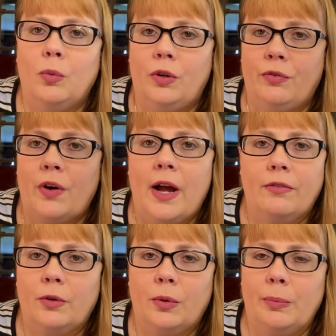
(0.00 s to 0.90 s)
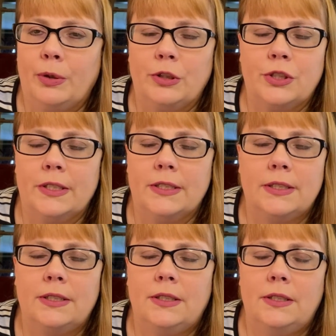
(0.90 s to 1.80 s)
We'll forever repurchase.
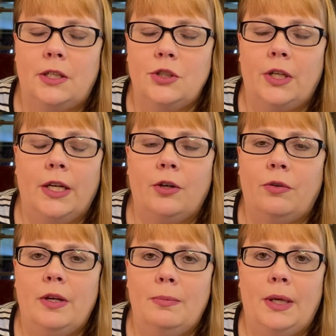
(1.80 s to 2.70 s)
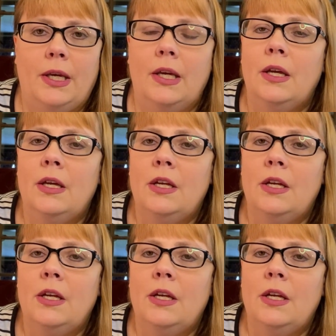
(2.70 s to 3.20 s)
It's such a creamy,